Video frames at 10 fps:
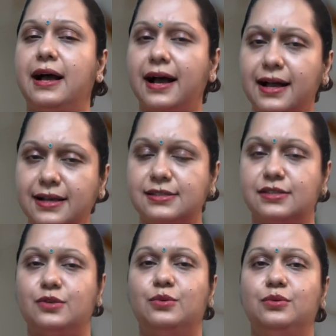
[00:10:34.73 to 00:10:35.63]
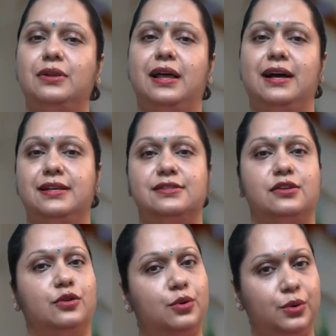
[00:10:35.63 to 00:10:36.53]
as cool as
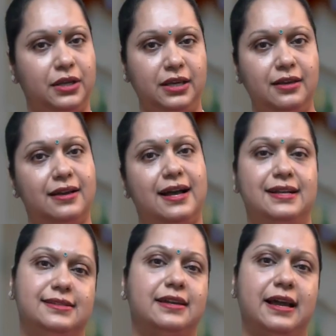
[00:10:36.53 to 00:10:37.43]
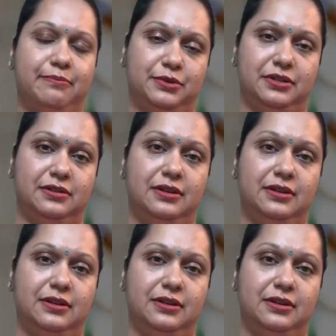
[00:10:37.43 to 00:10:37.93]
Dhoni as a captain.